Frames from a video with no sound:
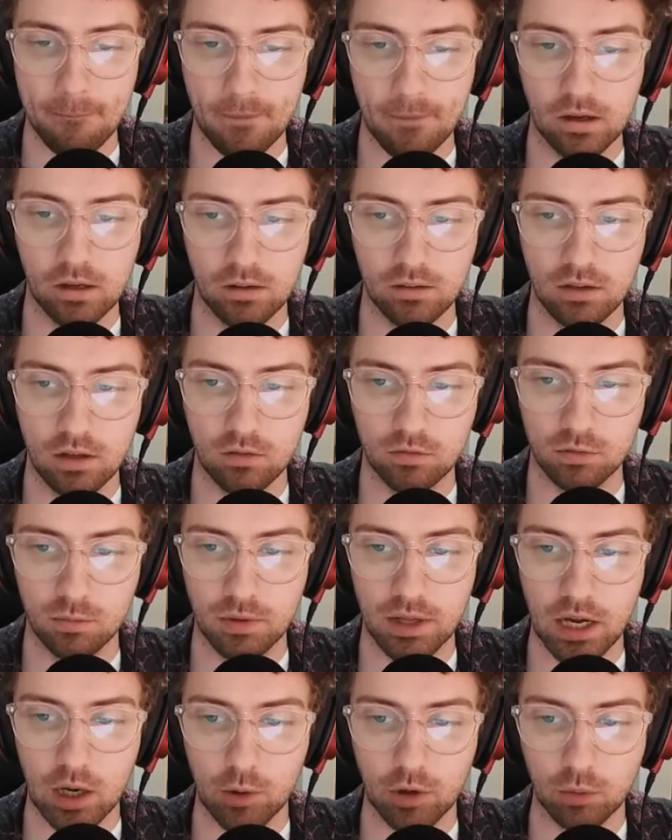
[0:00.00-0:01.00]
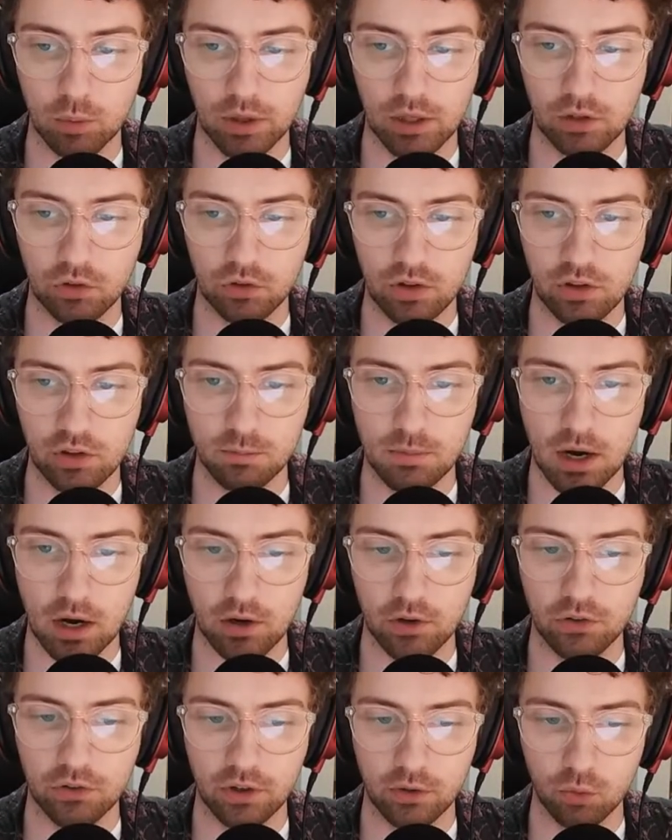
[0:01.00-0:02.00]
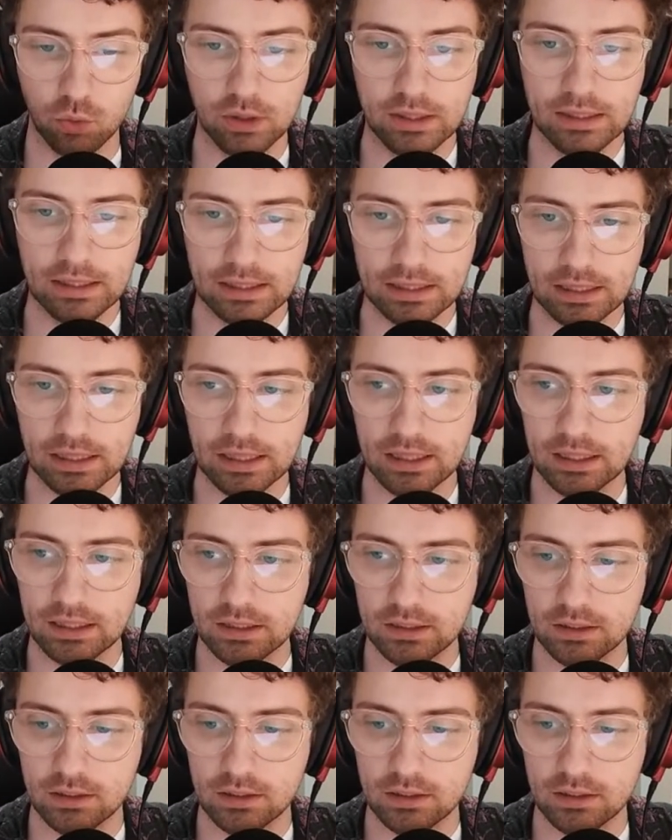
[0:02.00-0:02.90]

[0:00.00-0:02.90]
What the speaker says: And I think from now on, we're going to see this Mariners side really